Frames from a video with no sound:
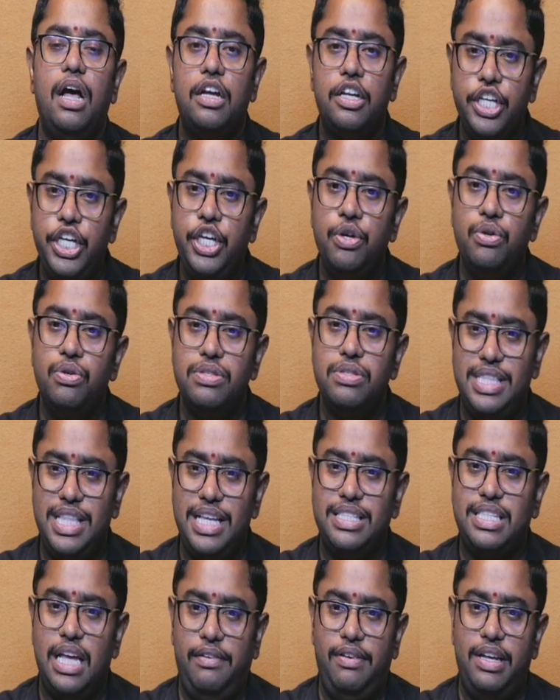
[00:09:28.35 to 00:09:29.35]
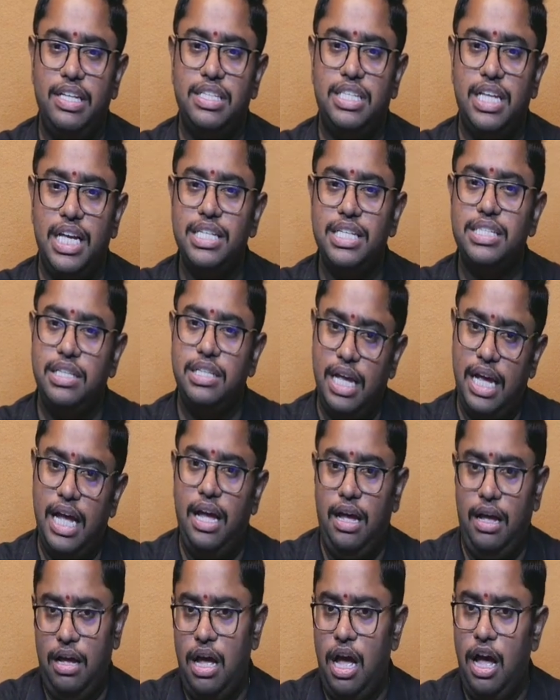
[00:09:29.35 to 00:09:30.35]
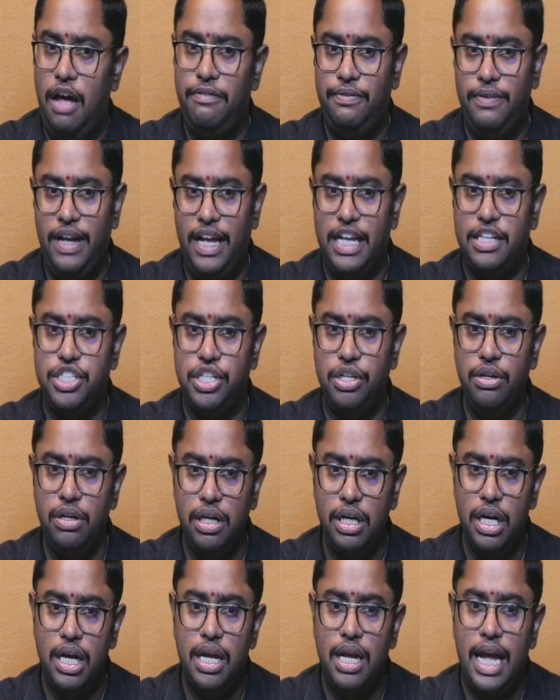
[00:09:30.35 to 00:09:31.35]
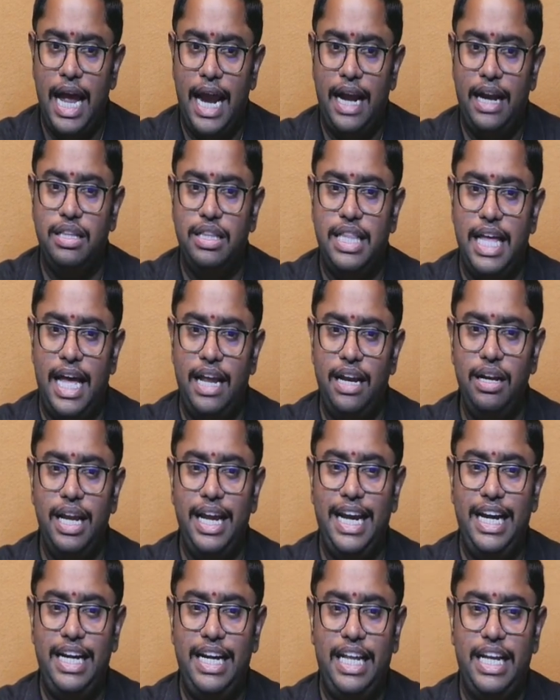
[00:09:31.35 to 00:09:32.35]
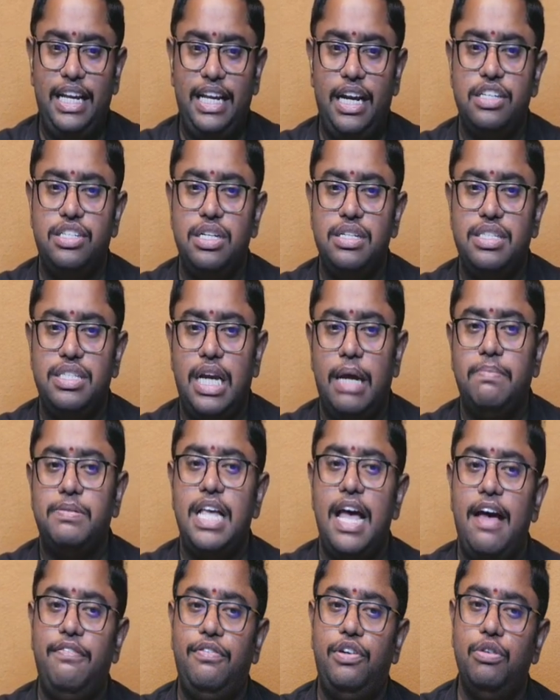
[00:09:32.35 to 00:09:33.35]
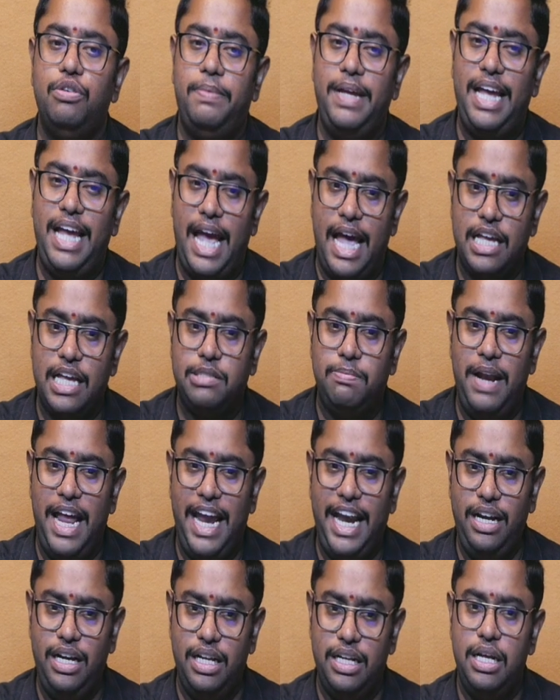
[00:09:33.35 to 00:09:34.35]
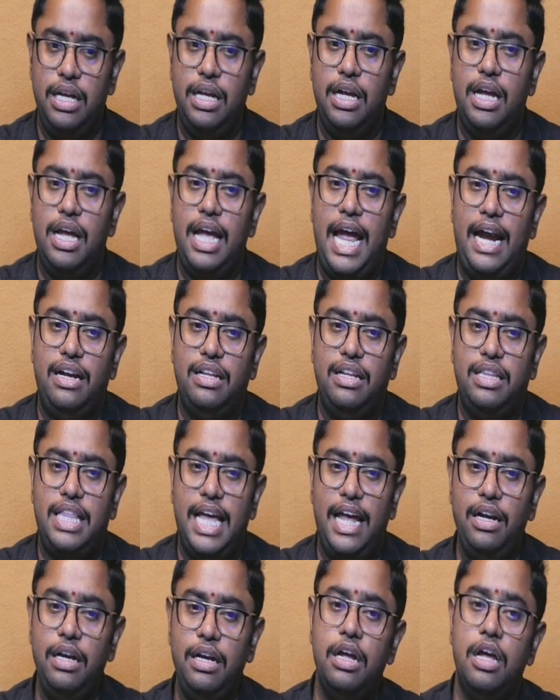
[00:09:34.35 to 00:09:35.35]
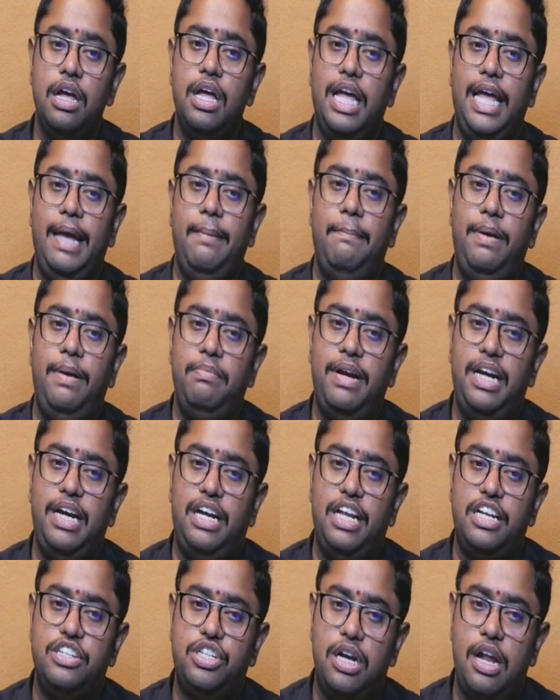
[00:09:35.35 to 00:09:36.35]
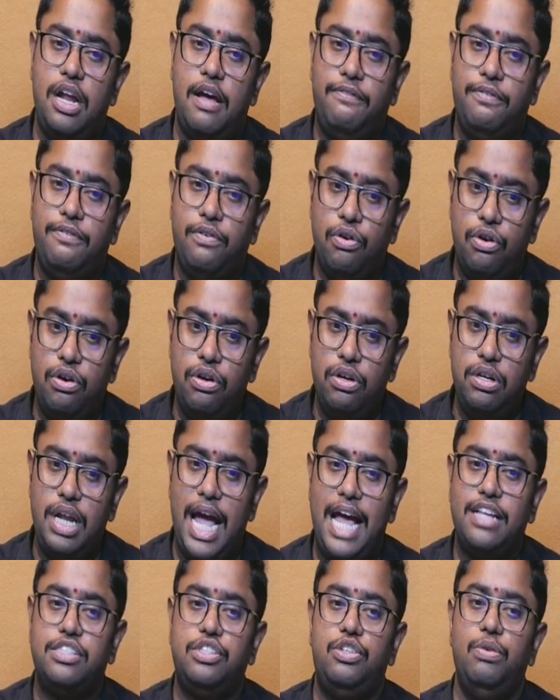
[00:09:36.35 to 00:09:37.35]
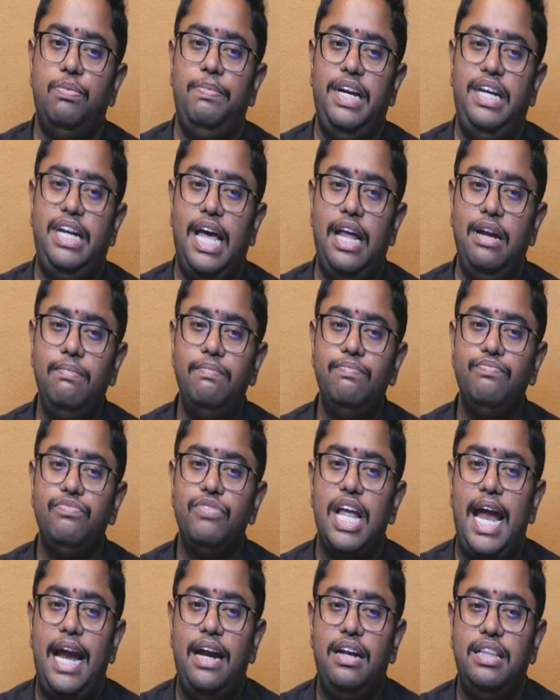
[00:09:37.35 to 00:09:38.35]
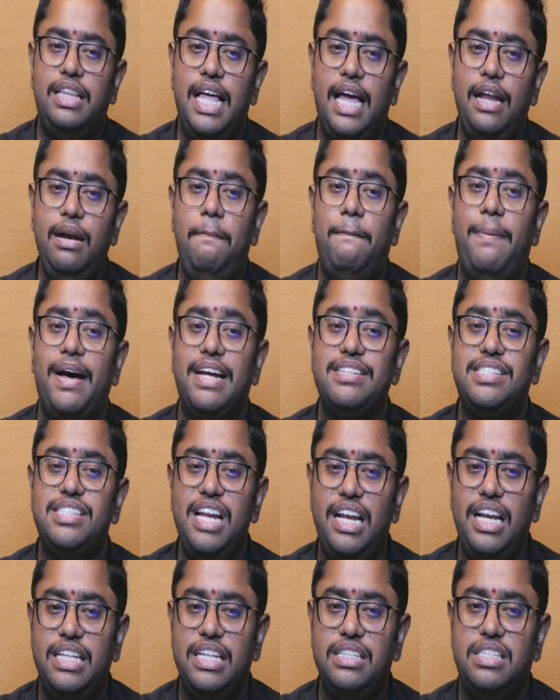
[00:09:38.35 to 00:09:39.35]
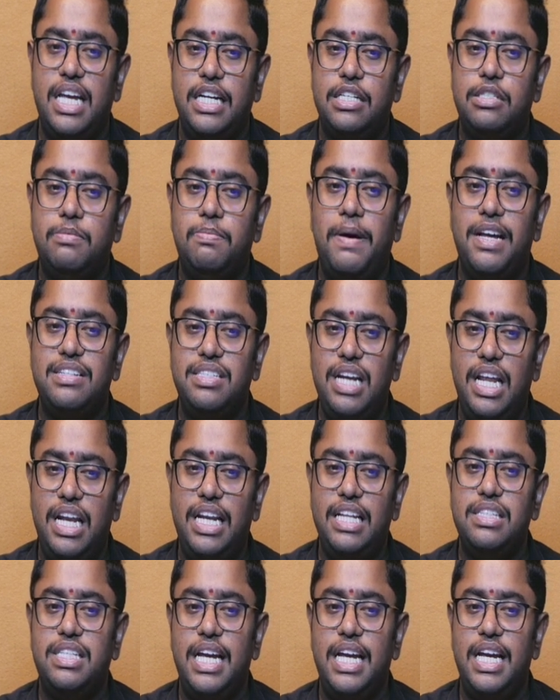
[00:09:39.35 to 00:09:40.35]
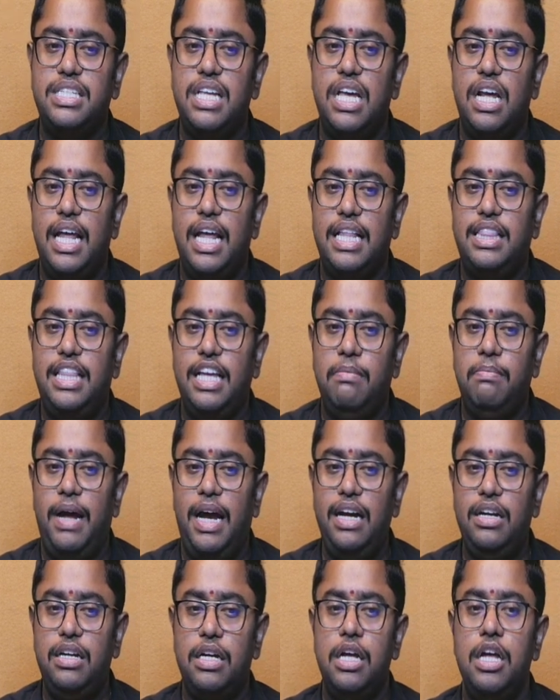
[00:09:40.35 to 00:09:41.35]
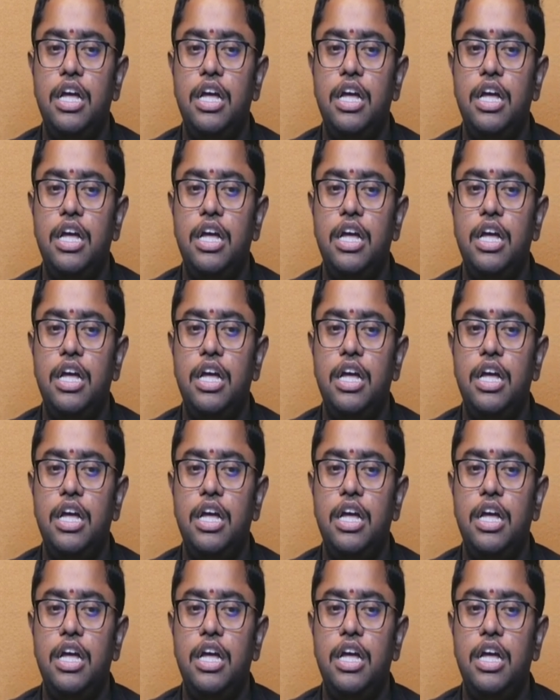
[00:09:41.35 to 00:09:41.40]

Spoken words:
use the services of Azure, and then integration steps have to be explained, and then implementation of code has to be done, and then personal insights. Personal insights are nothing but